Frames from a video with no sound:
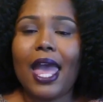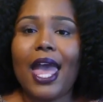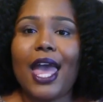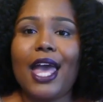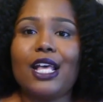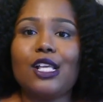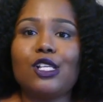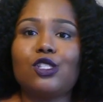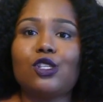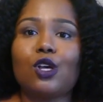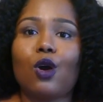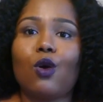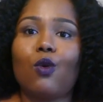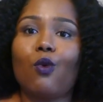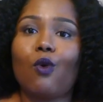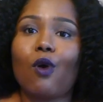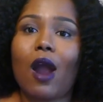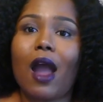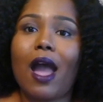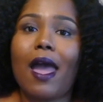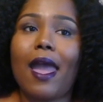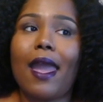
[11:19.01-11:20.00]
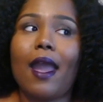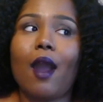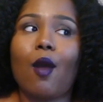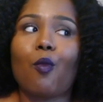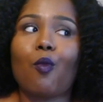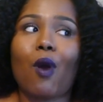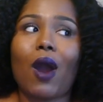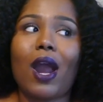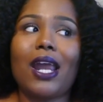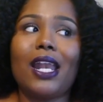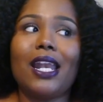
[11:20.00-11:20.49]
And so where I am
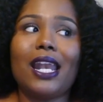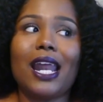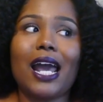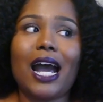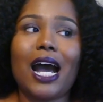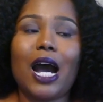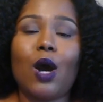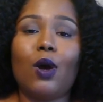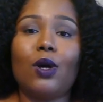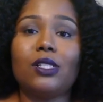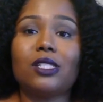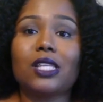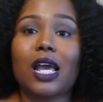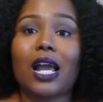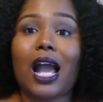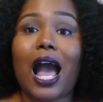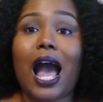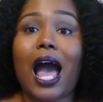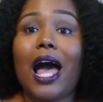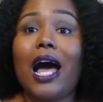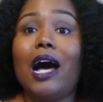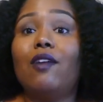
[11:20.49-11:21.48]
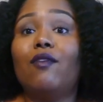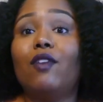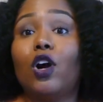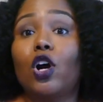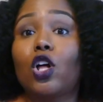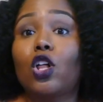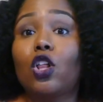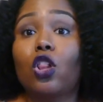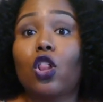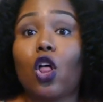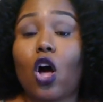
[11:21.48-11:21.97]
right now is like I have a
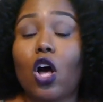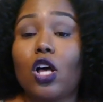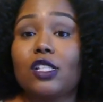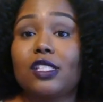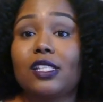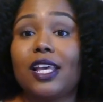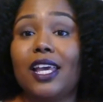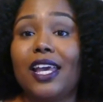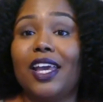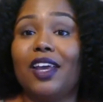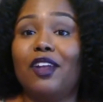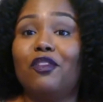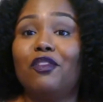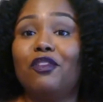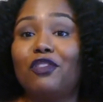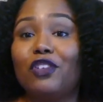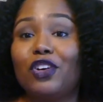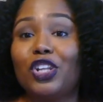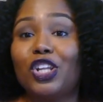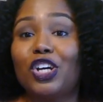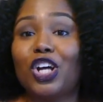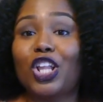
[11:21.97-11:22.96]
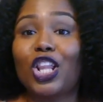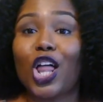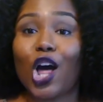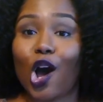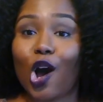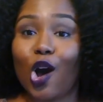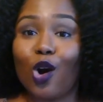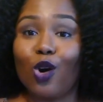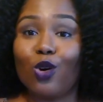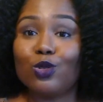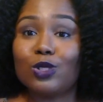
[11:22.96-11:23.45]
closet full of
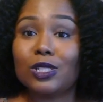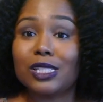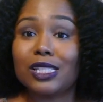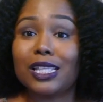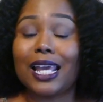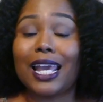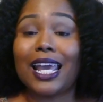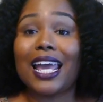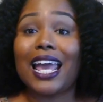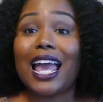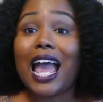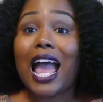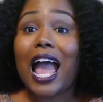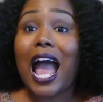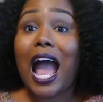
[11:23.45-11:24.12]
clothes that